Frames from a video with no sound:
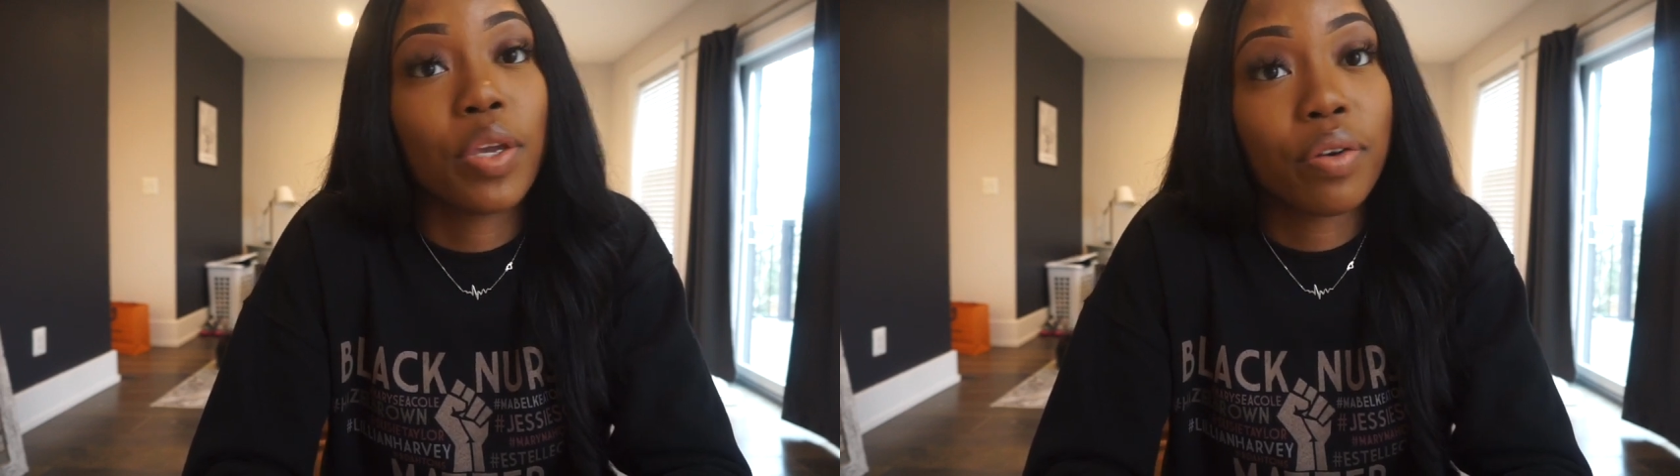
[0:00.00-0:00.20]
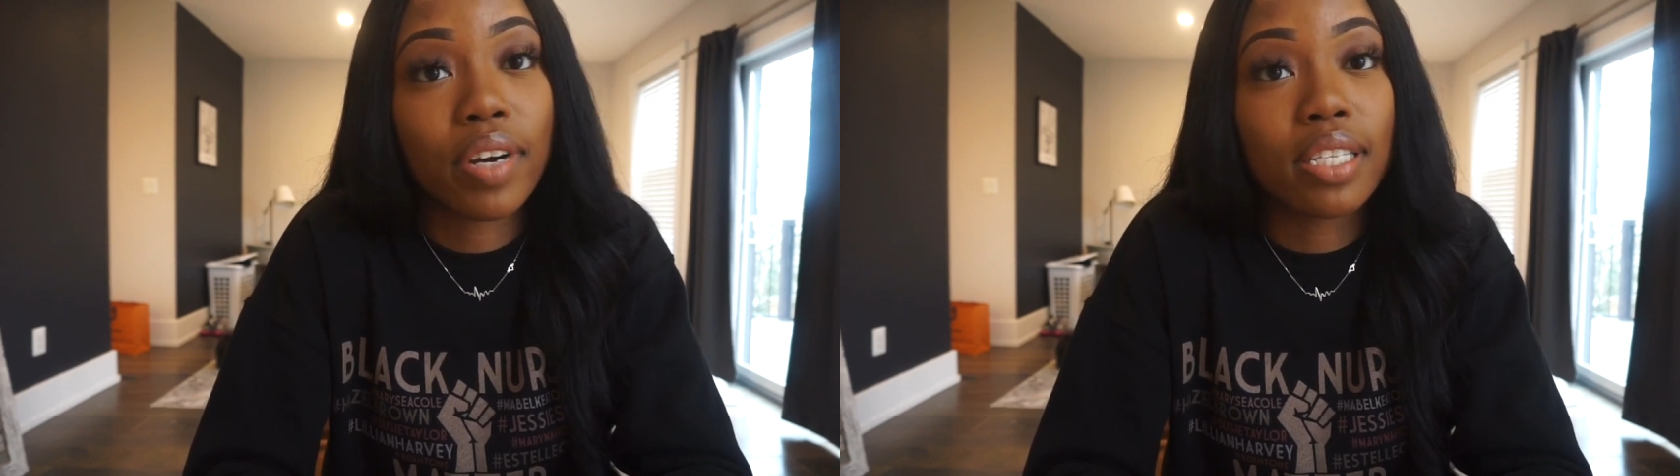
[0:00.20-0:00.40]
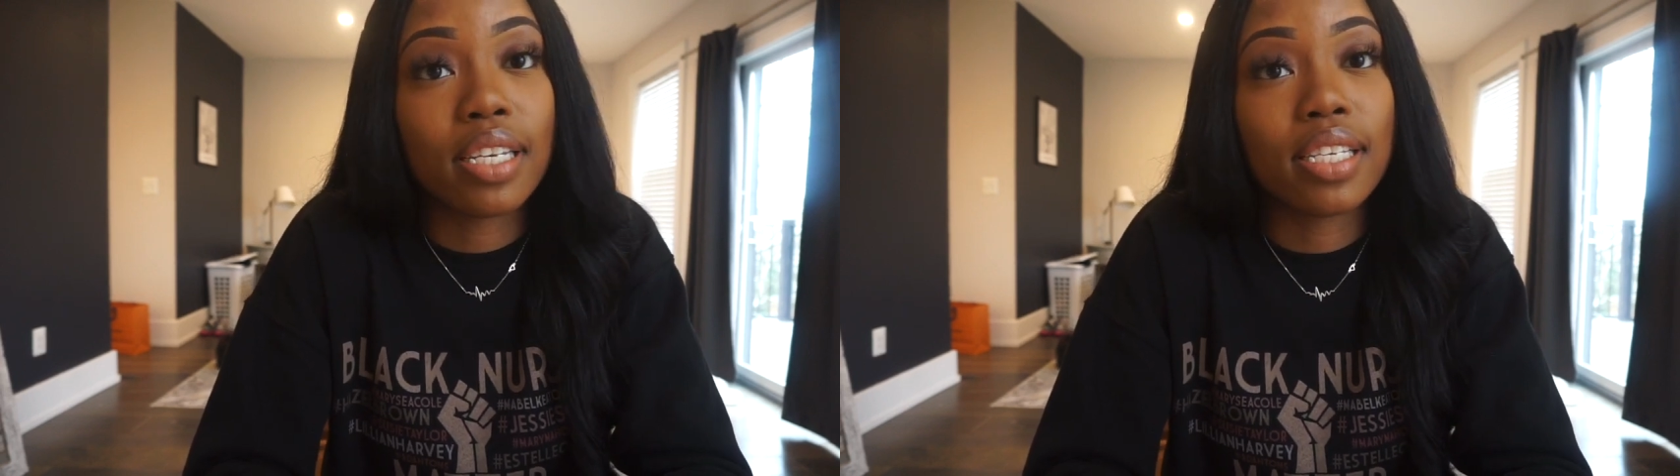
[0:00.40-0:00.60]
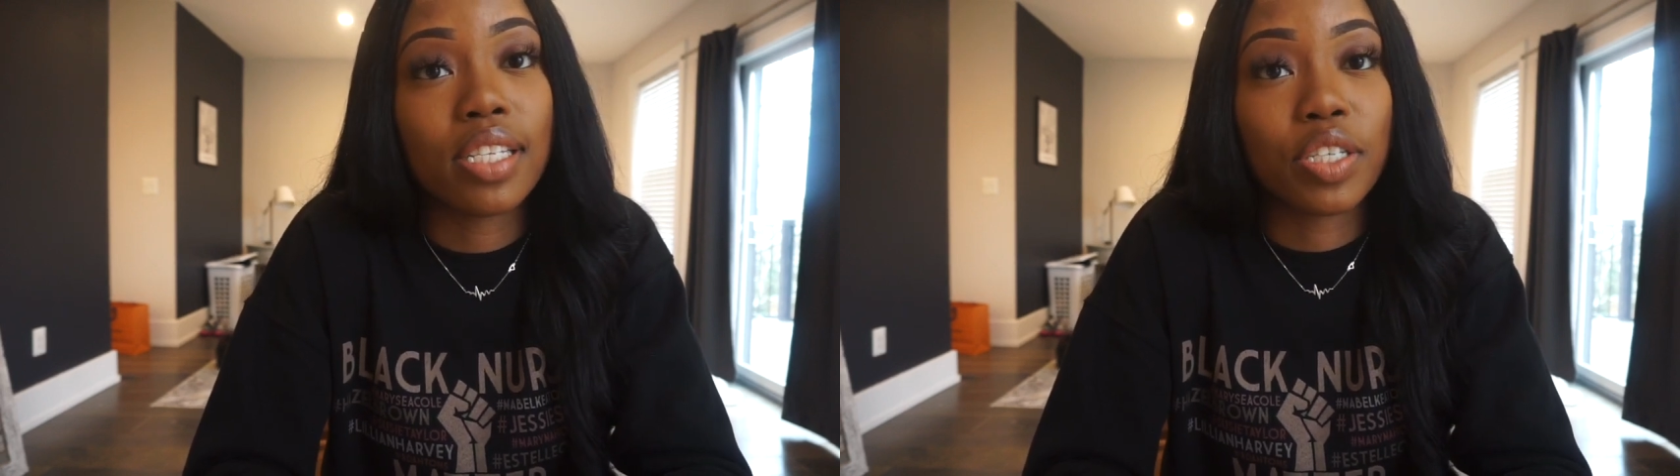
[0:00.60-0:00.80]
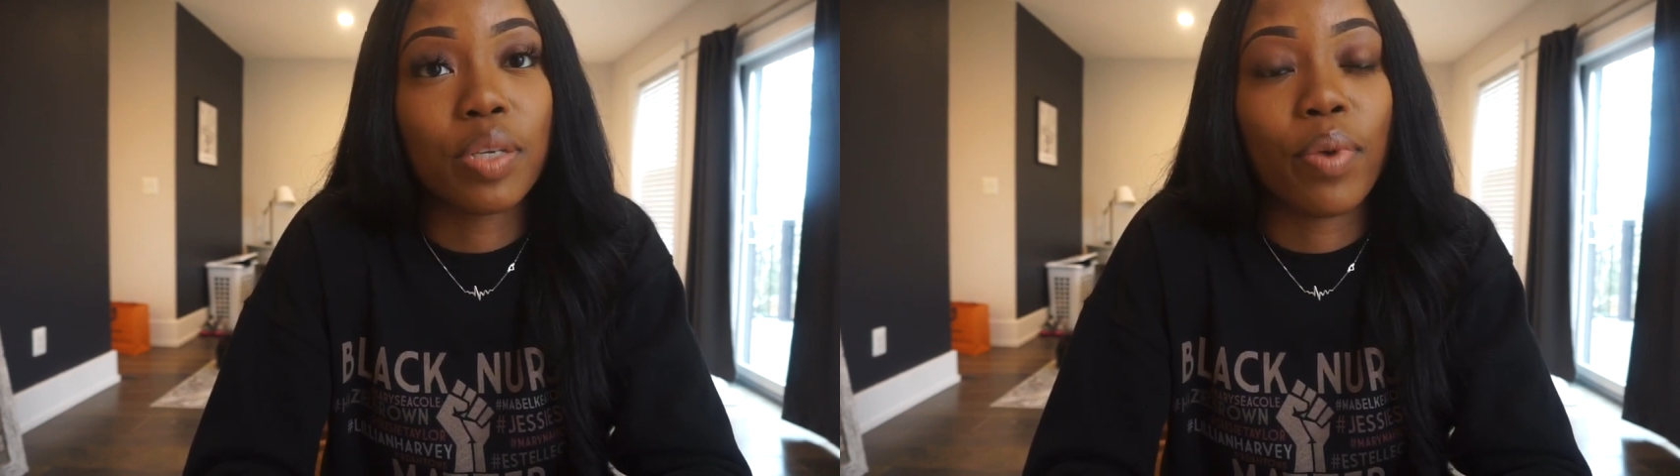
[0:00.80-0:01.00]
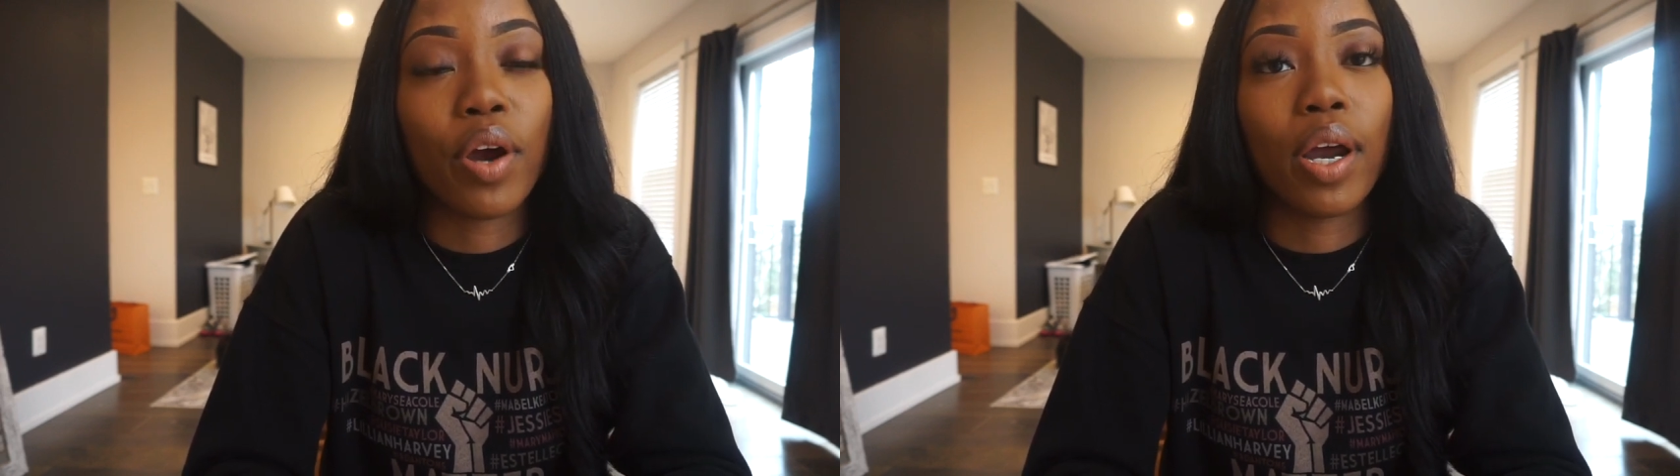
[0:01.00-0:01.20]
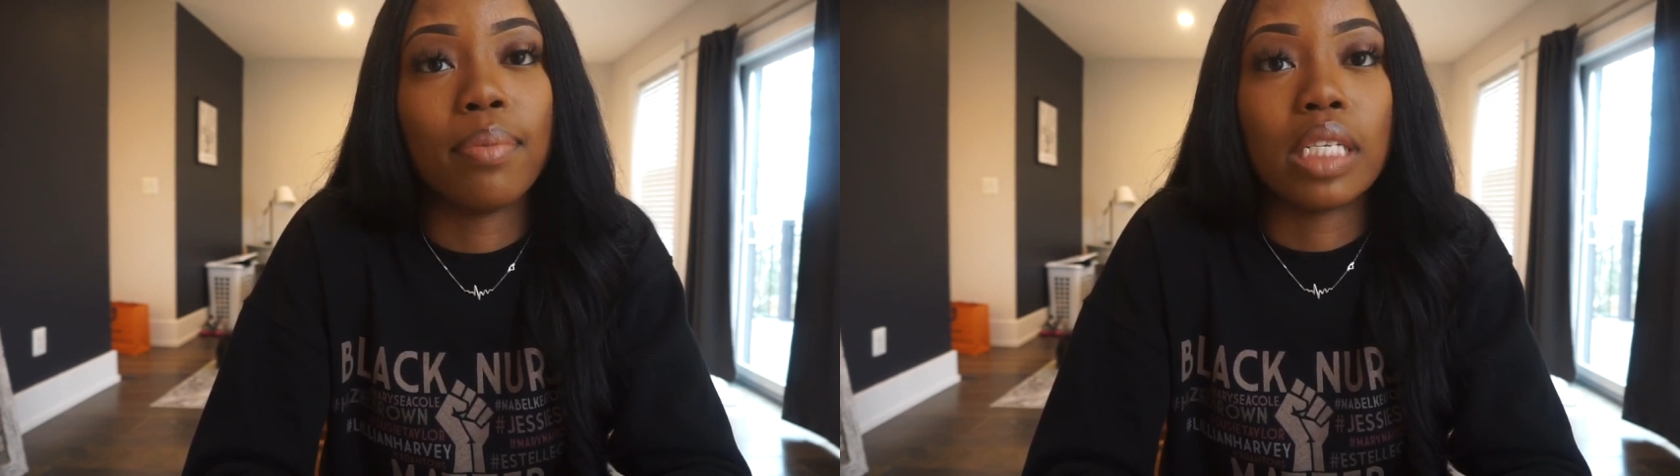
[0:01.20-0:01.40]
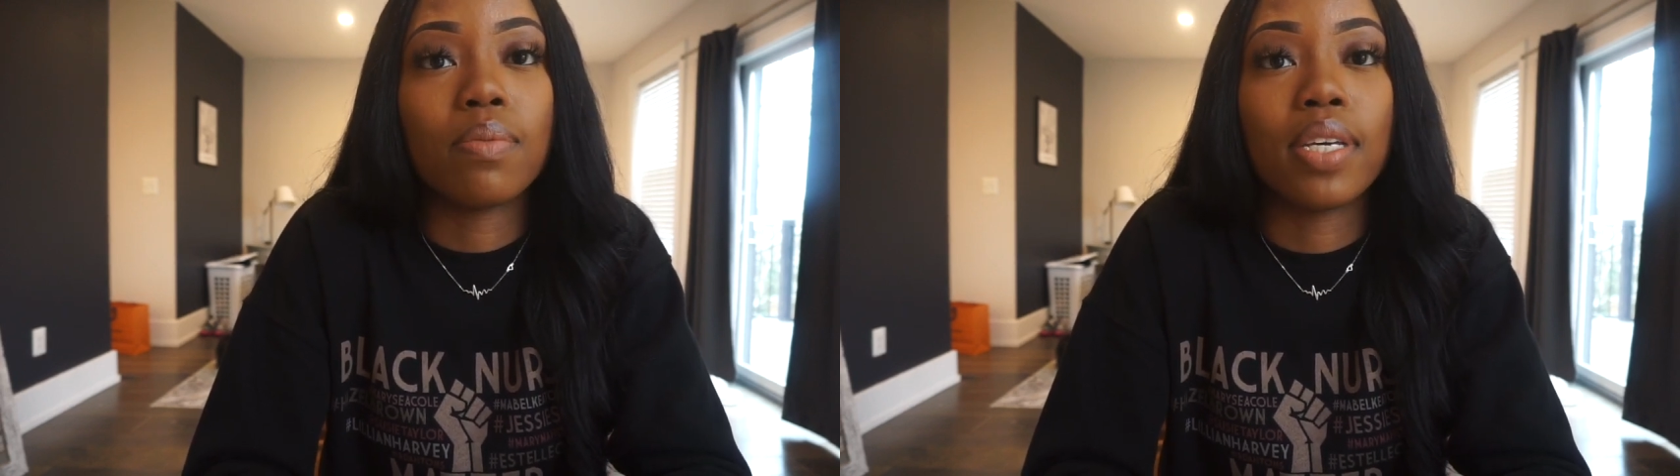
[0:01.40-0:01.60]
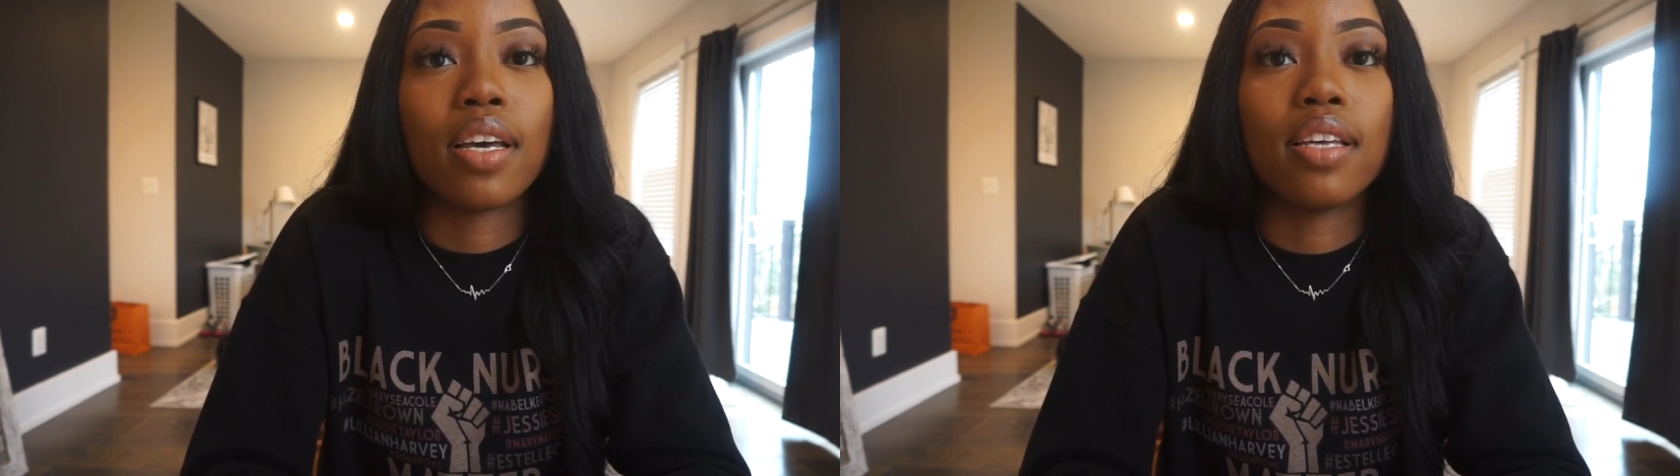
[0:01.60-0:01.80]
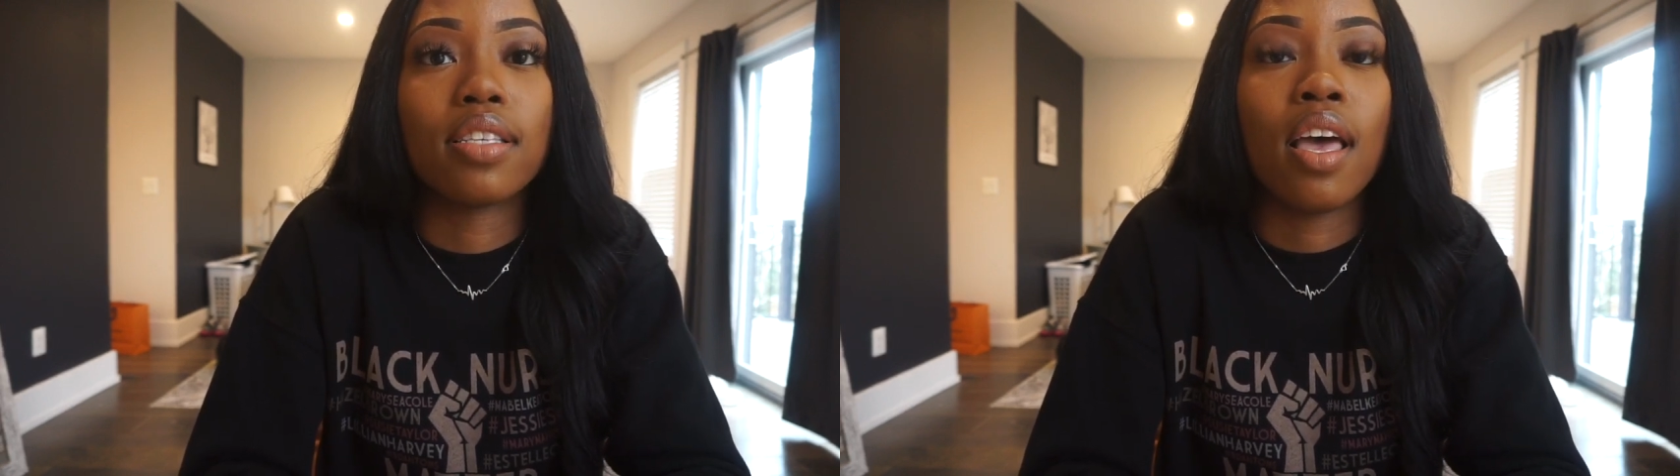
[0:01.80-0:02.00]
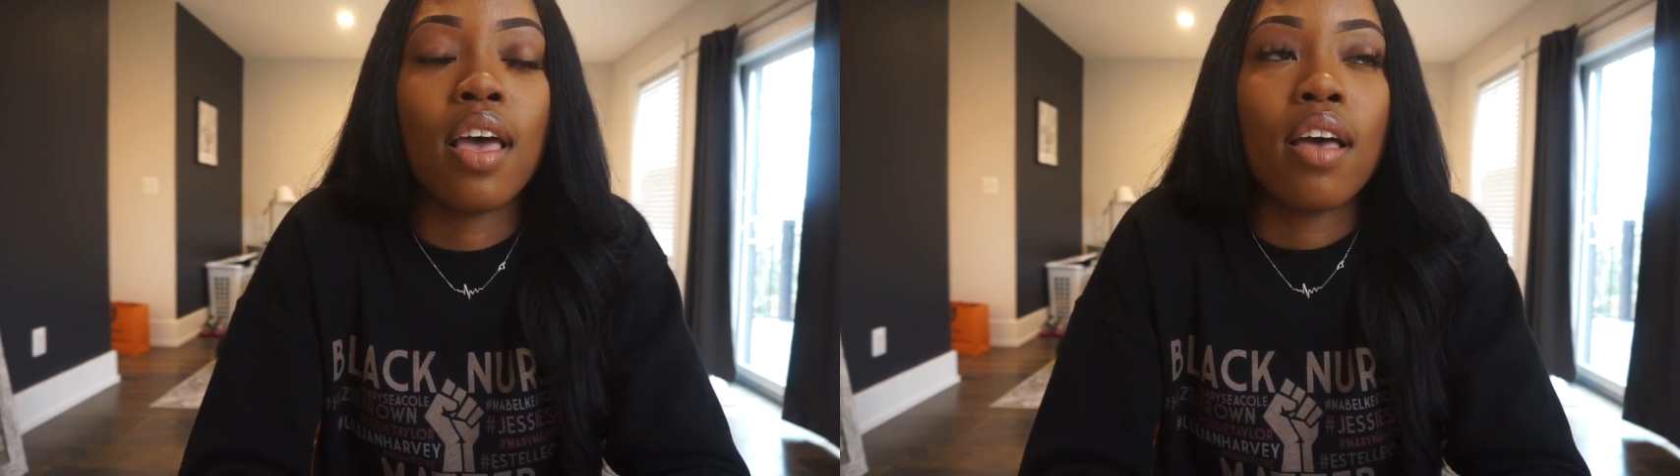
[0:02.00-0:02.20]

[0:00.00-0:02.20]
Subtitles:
University's nursing program just because